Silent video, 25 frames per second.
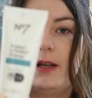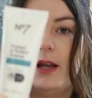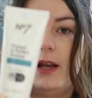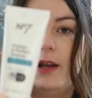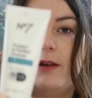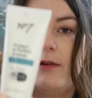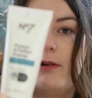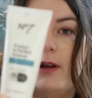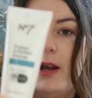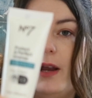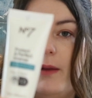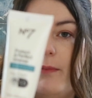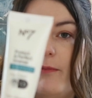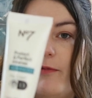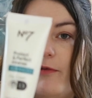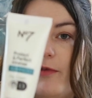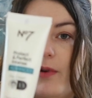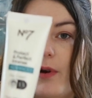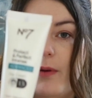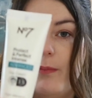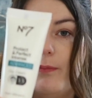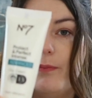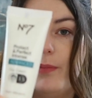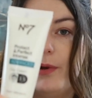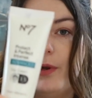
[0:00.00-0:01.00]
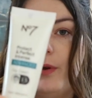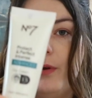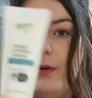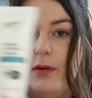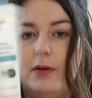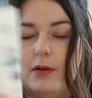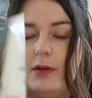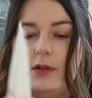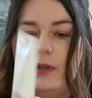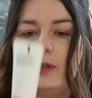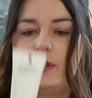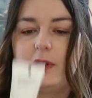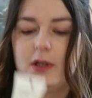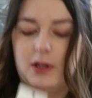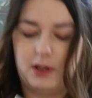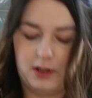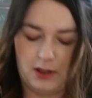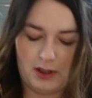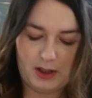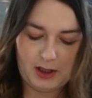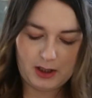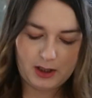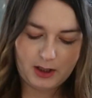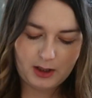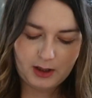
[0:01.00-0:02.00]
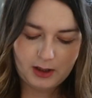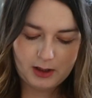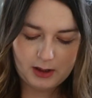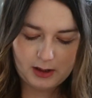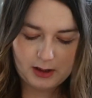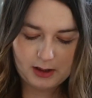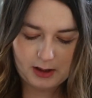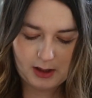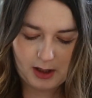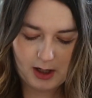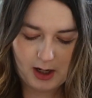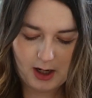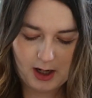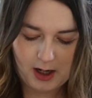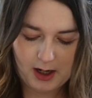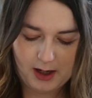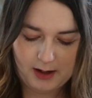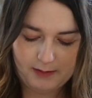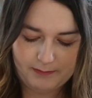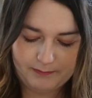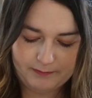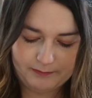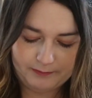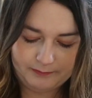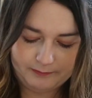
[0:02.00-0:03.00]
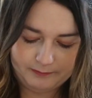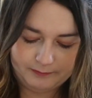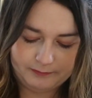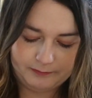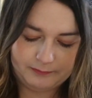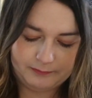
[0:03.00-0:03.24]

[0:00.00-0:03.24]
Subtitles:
day cream from Boots. Some